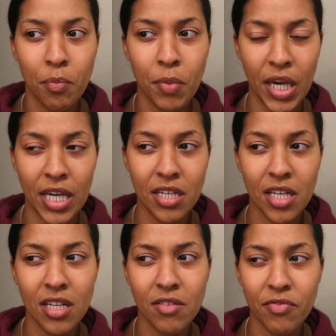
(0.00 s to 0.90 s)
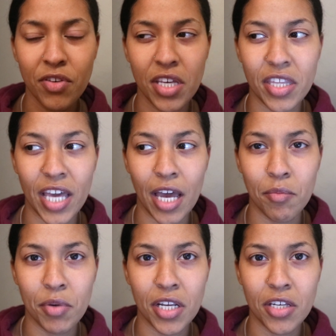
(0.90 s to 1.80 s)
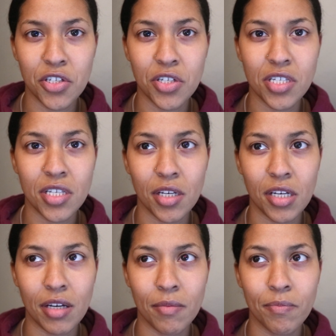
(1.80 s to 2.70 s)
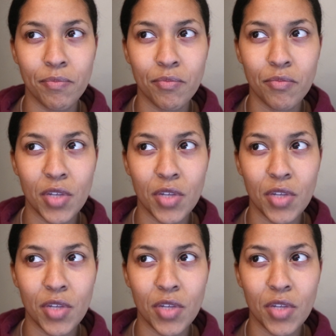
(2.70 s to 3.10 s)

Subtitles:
pain. It didn't feel like that, but it's just I